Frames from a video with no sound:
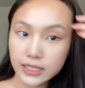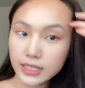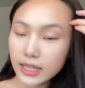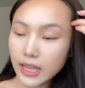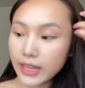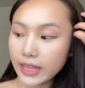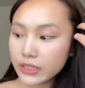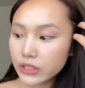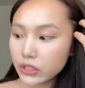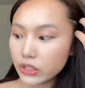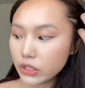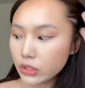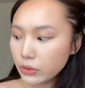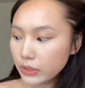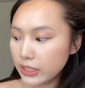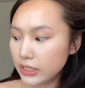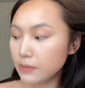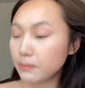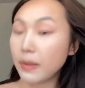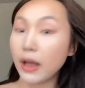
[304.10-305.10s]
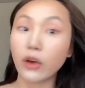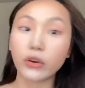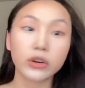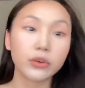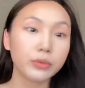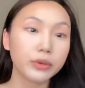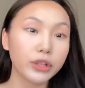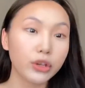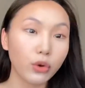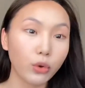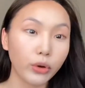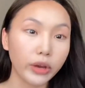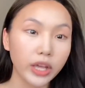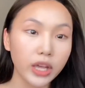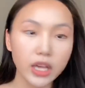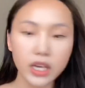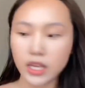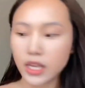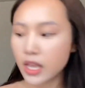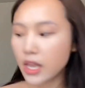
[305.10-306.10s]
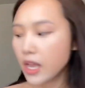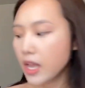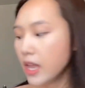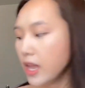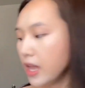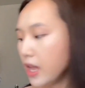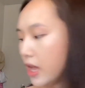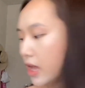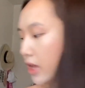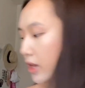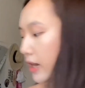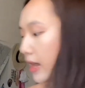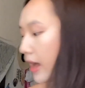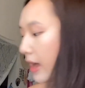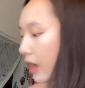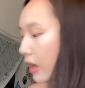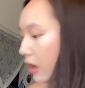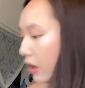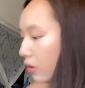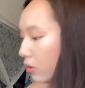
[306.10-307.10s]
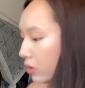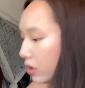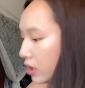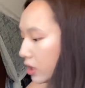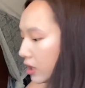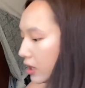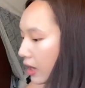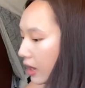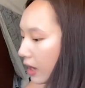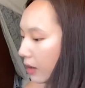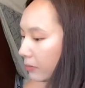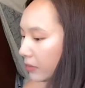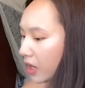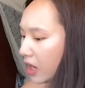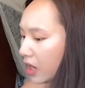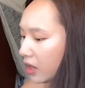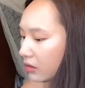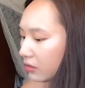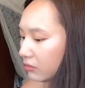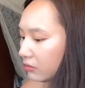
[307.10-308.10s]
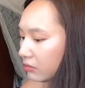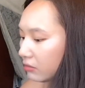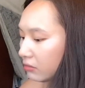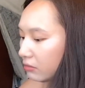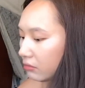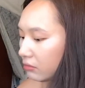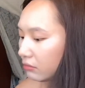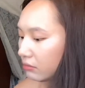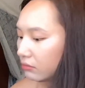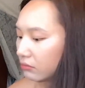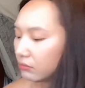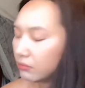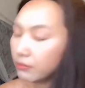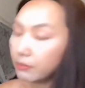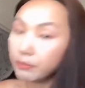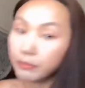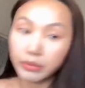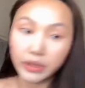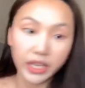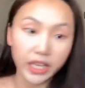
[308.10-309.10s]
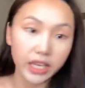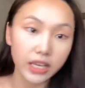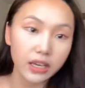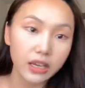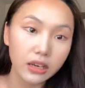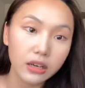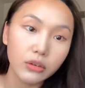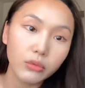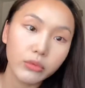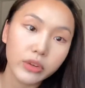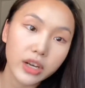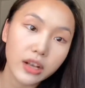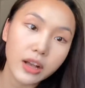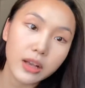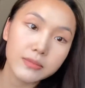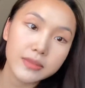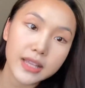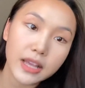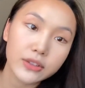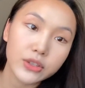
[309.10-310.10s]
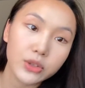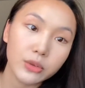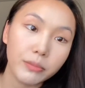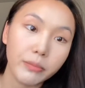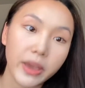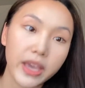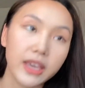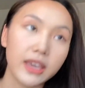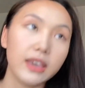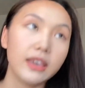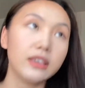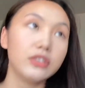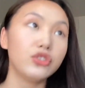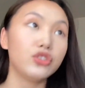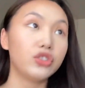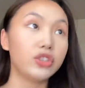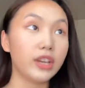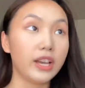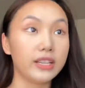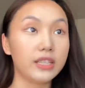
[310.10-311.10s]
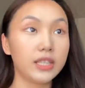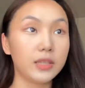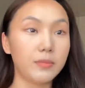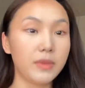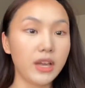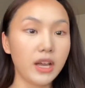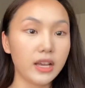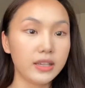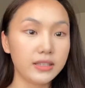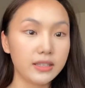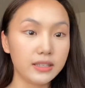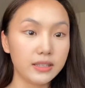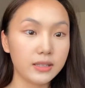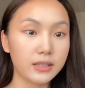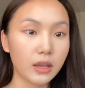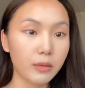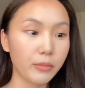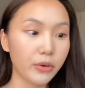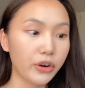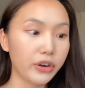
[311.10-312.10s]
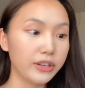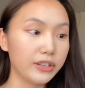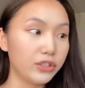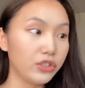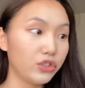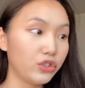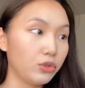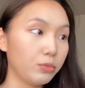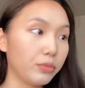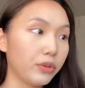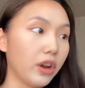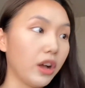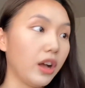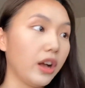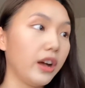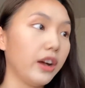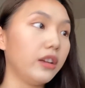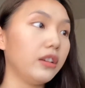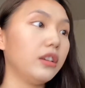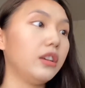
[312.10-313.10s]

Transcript: I like to do is powder really quick. Now, I'm not big when it comes down to baking just because it's summer and it's super hot.